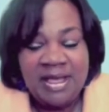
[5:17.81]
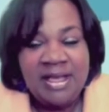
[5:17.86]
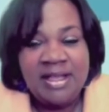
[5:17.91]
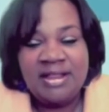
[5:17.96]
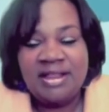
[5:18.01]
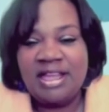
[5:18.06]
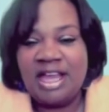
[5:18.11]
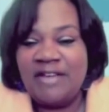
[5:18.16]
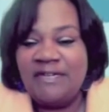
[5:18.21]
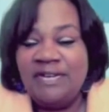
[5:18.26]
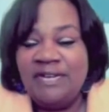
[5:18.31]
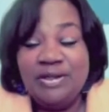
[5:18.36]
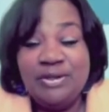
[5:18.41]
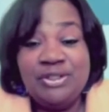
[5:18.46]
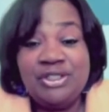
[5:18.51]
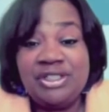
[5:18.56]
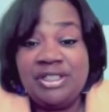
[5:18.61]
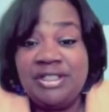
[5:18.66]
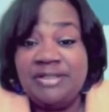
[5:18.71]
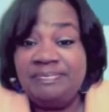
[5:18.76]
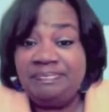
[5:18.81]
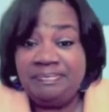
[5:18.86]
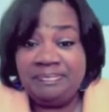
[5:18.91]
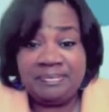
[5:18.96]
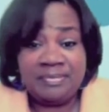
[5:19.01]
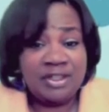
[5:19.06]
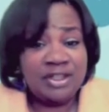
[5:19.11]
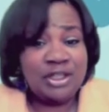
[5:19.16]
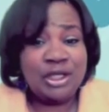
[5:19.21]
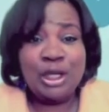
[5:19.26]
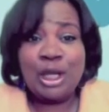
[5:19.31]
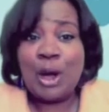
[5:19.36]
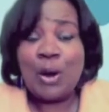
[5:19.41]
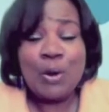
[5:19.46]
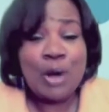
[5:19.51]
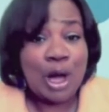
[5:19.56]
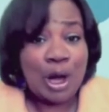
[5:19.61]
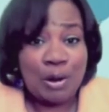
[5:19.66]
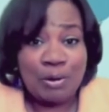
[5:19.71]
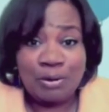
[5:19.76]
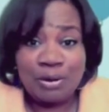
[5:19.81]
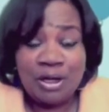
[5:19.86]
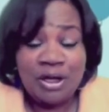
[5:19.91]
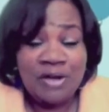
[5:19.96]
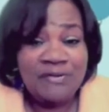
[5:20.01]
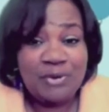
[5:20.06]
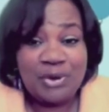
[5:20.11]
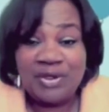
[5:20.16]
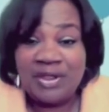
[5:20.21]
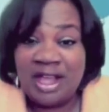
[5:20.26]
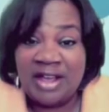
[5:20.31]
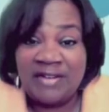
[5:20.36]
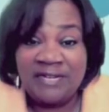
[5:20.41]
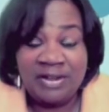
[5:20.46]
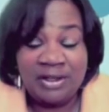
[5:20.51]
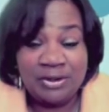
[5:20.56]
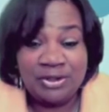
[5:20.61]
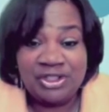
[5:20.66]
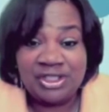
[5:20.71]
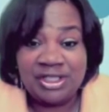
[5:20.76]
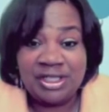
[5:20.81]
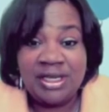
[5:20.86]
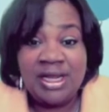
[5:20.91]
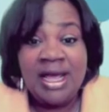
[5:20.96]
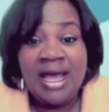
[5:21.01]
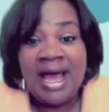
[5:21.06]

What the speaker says: The evolution, the logo for the evolution,